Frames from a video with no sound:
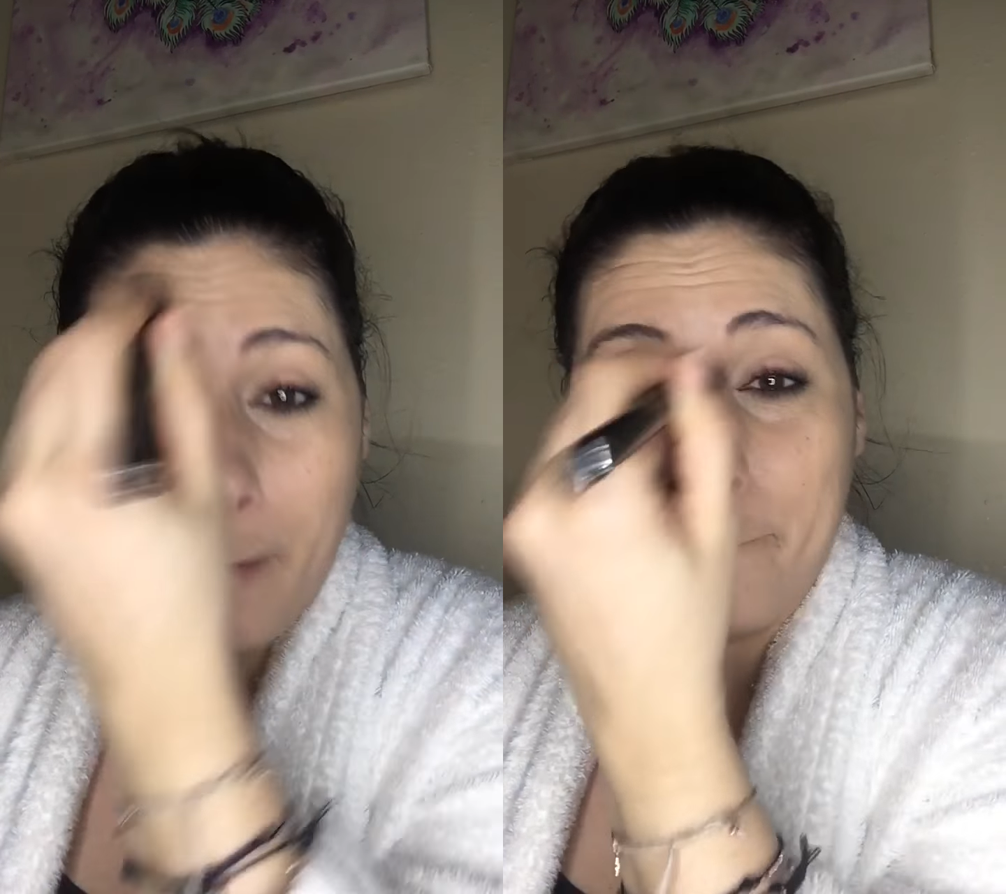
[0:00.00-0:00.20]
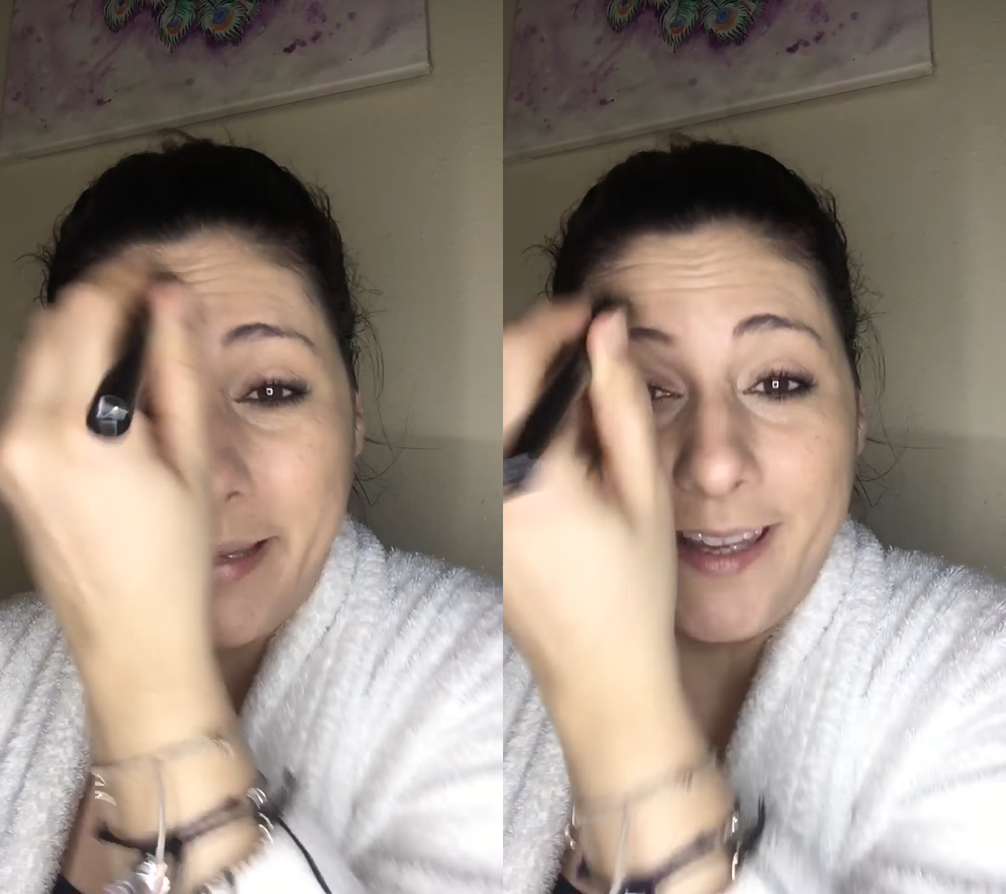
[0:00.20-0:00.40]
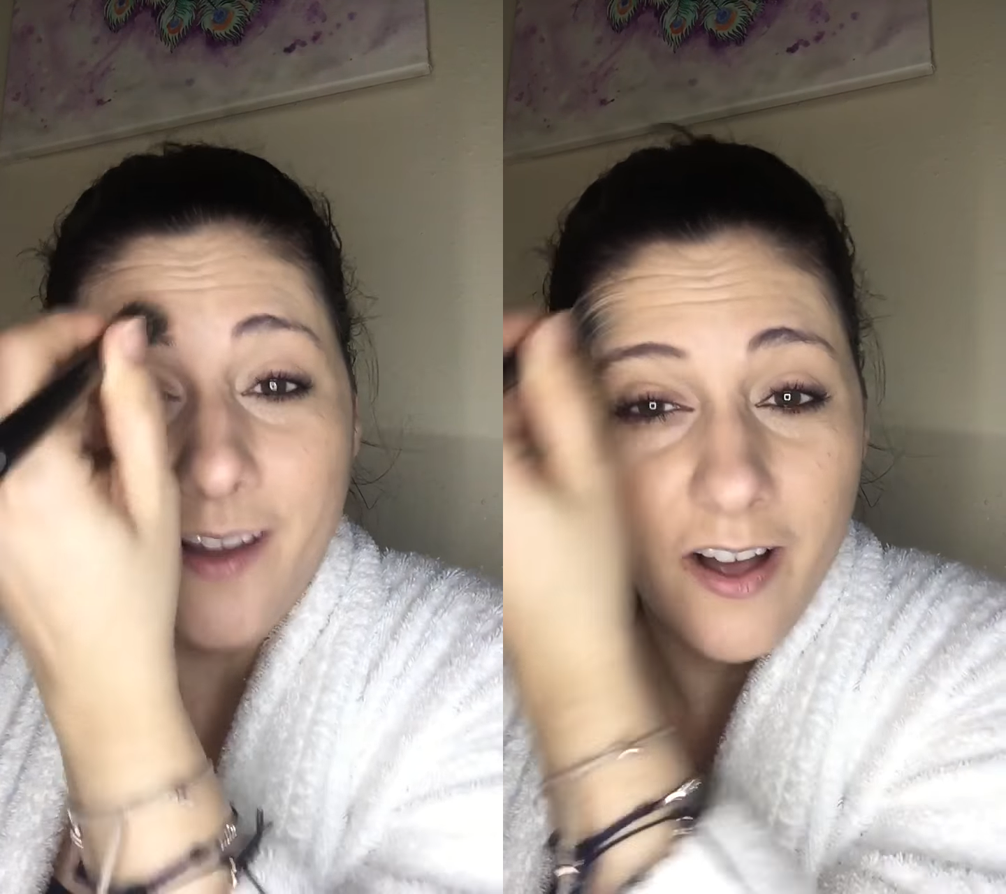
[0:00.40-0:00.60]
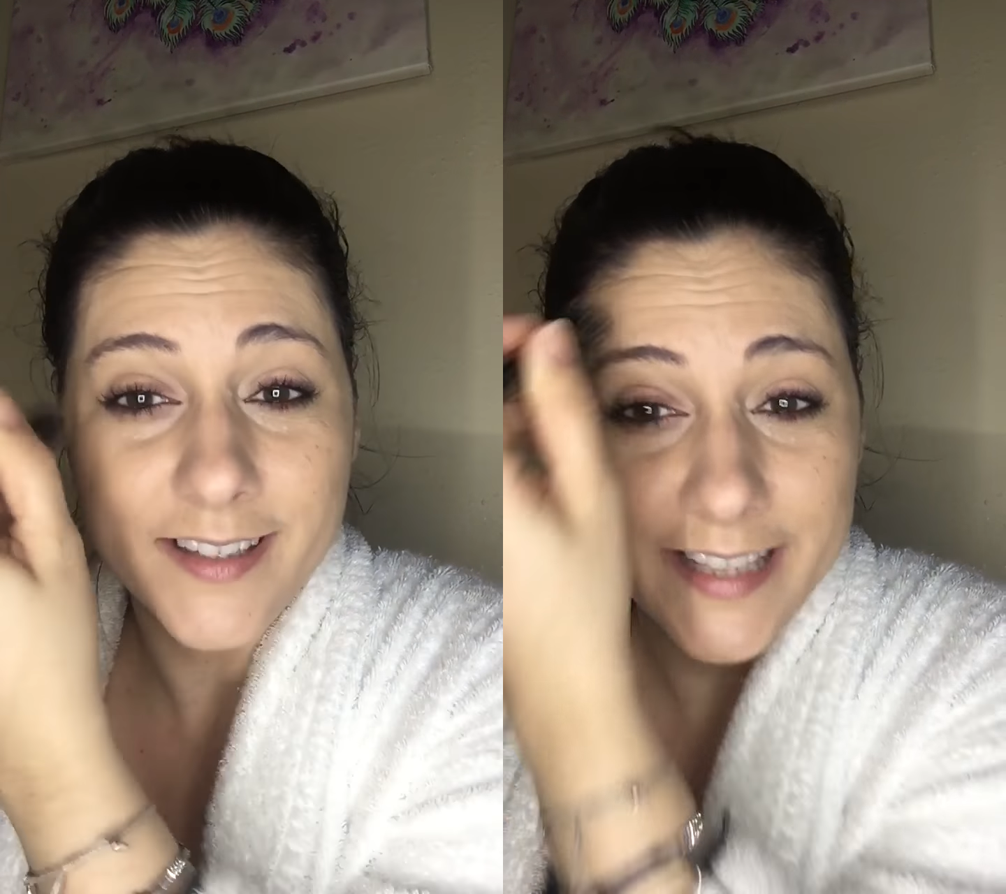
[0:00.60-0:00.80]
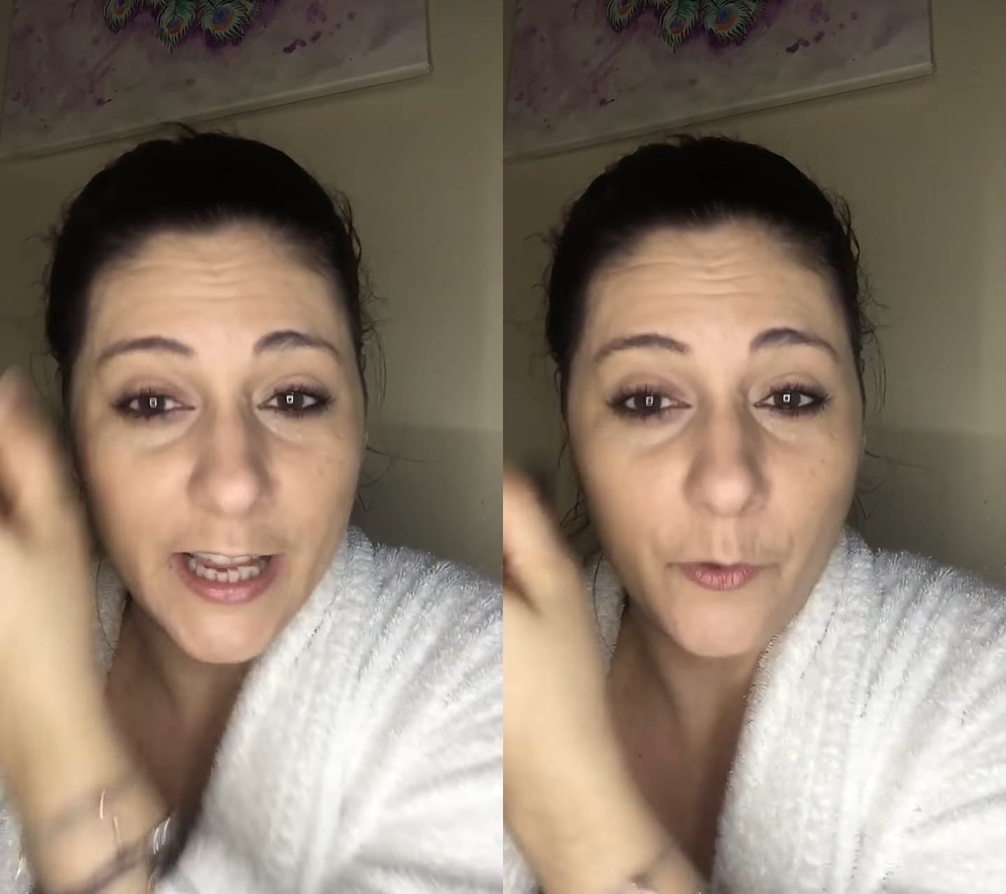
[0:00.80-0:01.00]

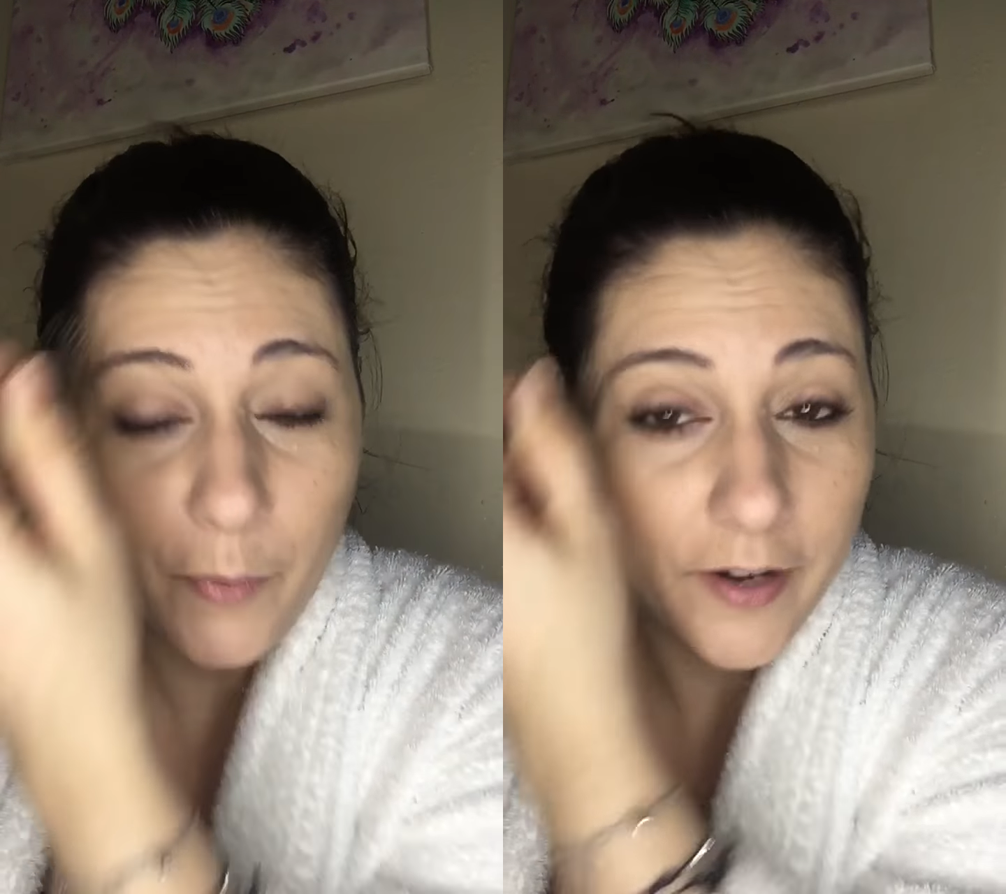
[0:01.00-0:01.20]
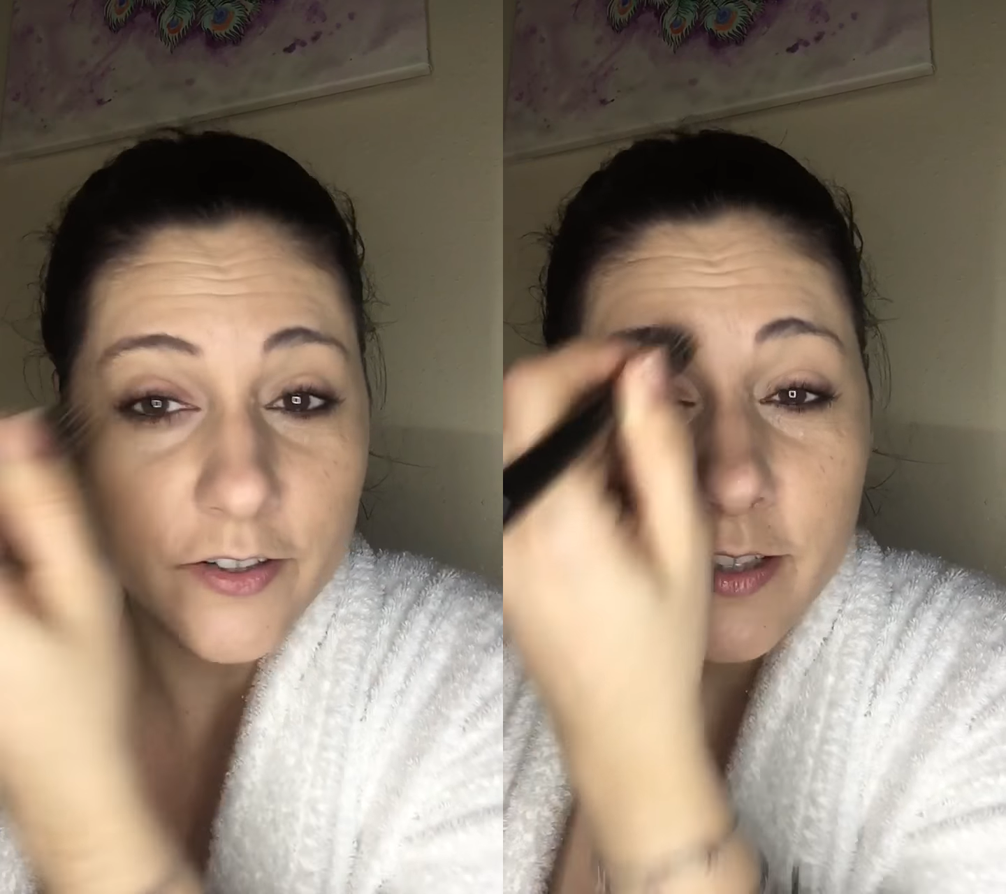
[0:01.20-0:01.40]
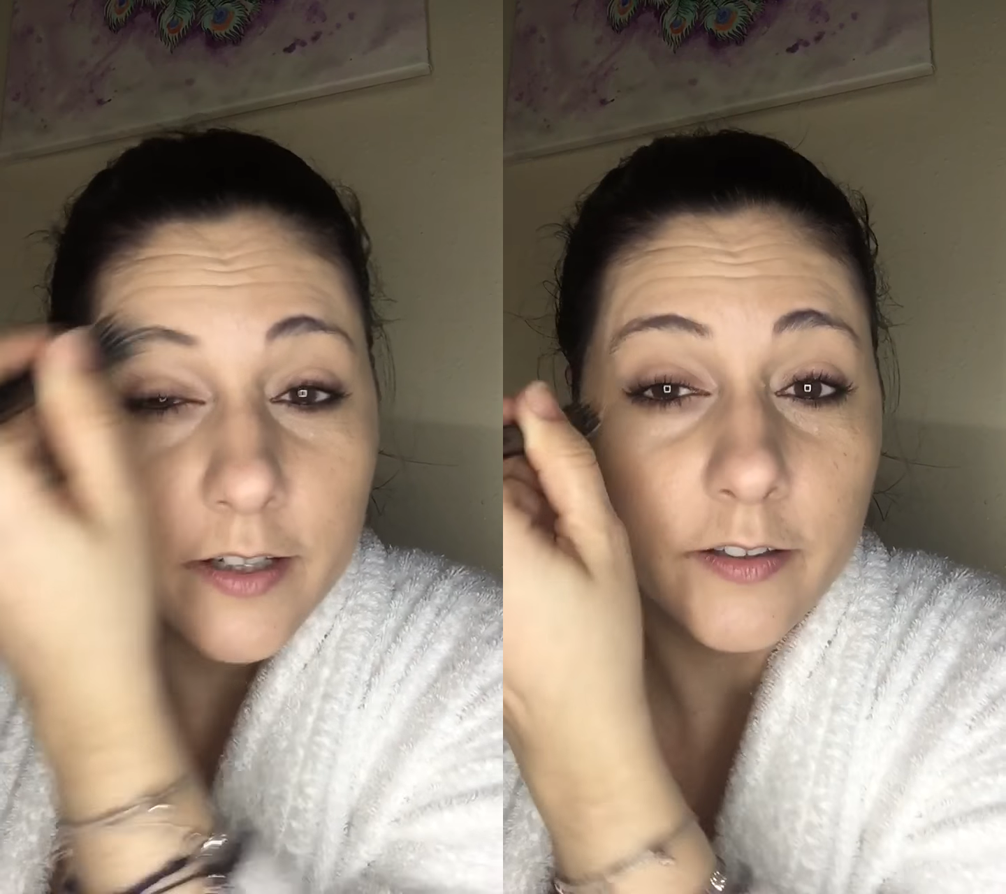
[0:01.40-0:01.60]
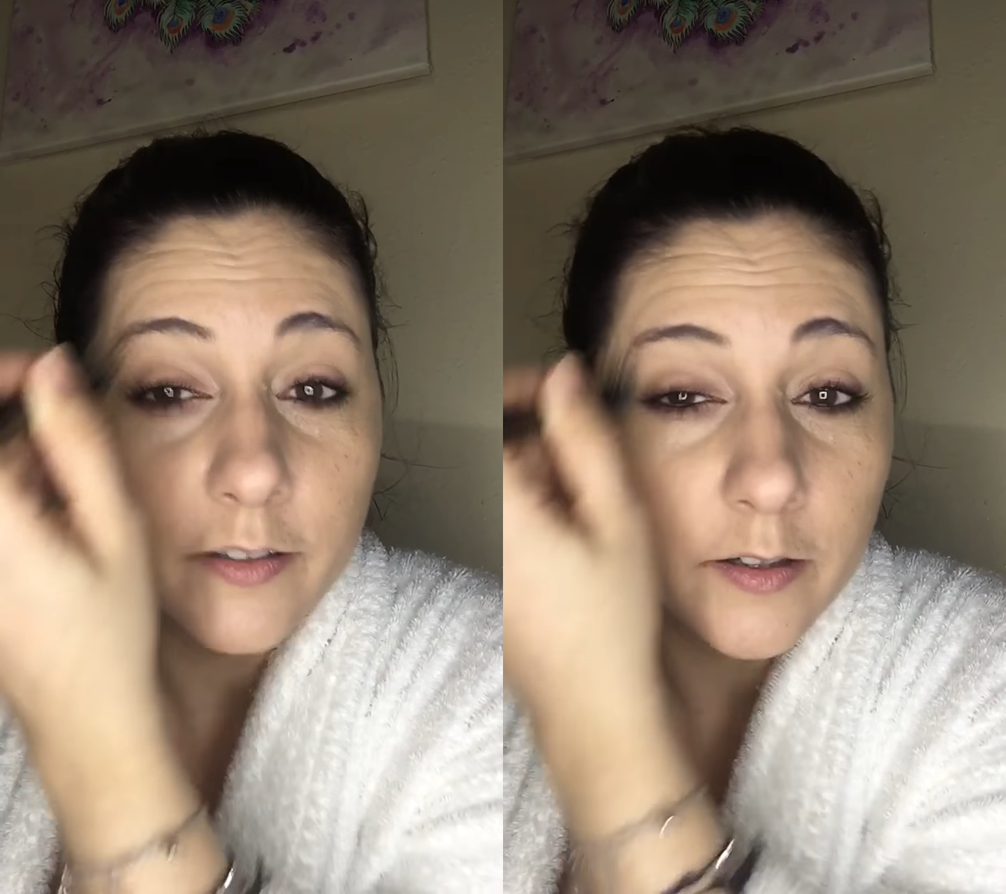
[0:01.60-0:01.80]
Beyonce wears it,